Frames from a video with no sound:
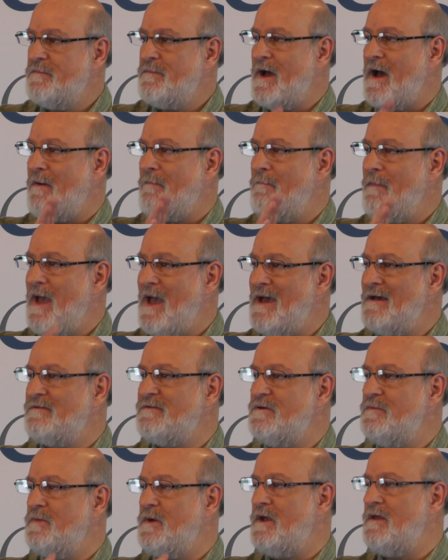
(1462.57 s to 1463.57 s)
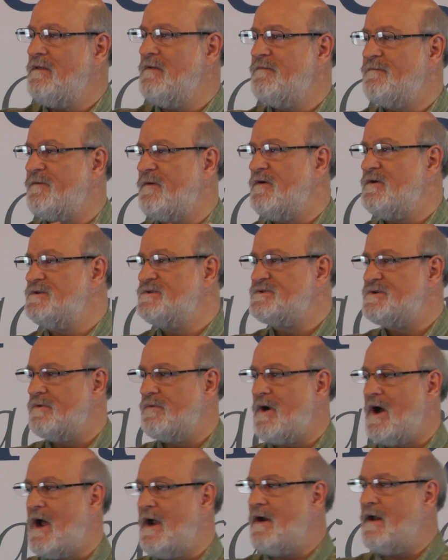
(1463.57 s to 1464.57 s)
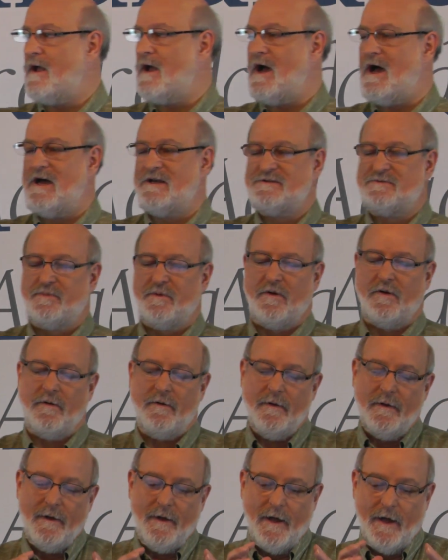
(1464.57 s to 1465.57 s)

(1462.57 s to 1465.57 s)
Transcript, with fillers: about Matthew being the first to write a gospel,